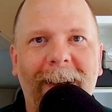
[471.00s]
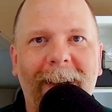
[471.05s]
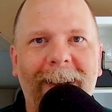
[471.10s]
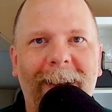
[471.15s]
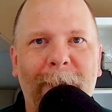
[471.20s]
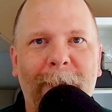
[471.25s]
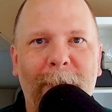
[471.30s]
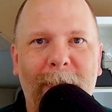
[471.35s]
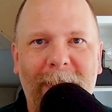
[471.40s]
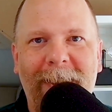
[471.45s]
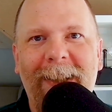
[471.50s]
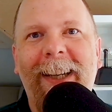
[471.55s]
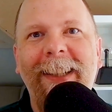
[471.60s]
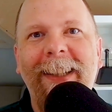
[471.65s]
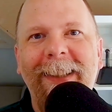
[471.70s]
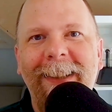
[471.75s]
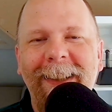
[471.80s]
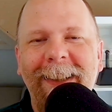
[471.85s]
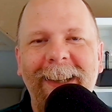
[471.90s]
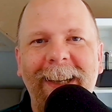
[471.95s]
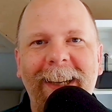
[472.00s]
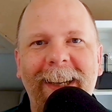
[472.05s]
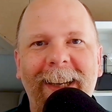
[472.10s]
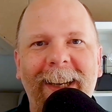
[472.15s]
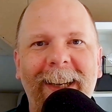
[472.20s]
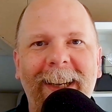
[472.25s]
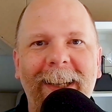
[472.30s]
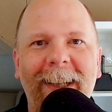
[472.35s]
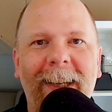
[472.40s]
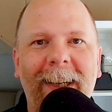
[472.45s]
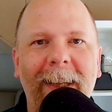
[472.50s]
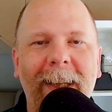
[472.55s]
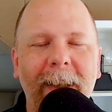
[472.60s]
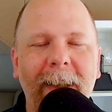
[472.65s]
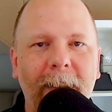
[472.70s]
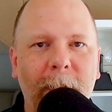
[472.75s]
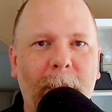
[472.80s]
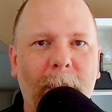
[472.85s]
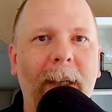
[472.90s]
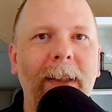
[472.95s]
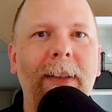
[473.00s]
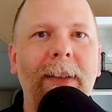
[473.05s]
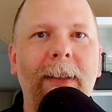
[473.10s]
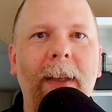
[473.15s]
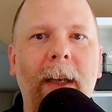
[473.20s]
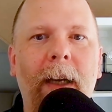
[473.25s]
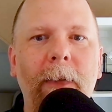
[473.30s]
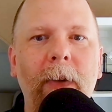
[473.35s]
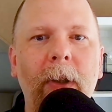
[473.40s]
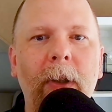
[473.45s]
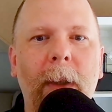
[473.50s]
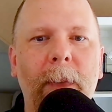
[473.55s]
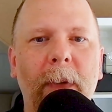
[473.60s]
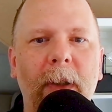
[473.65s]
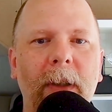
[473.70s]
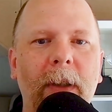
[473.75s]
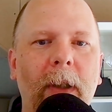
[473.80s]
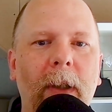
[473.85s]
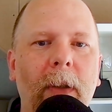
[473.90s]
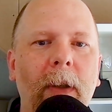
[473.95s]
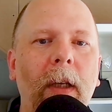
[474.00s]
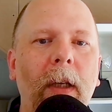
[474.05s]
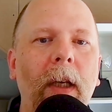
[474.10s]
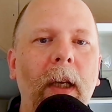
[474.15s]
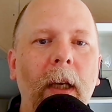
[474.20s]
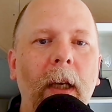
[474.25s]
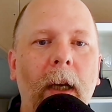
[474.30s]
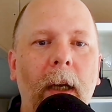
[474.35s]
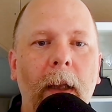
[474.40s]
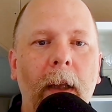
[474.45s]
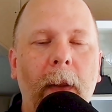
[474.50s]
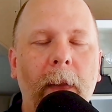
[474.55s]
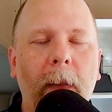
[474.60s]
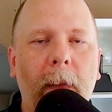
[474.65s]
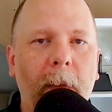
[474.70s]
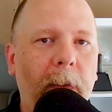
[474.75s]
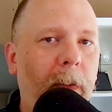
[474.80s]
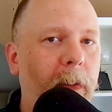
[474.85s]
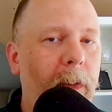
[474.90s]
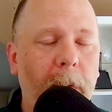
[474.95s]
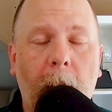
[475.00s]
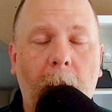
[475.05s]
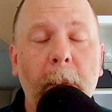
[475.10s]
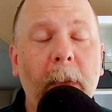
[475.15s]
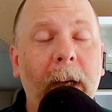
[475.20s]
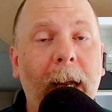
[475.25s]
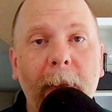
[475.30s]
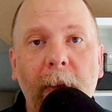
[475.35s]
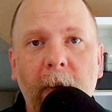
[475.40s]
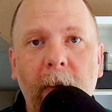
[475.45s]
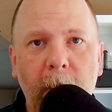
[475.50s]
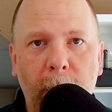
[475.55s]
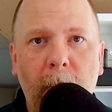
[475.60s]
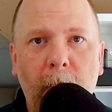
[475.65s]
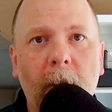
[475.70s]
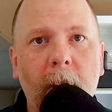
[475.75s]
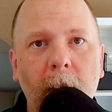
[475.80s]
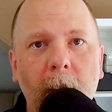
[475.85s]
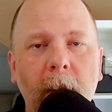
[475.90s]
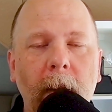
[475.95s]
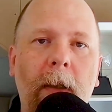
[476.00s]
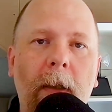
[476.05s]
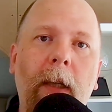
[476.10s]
precise, and that surprises a lot of newcomers. So I'm glad they're in the book.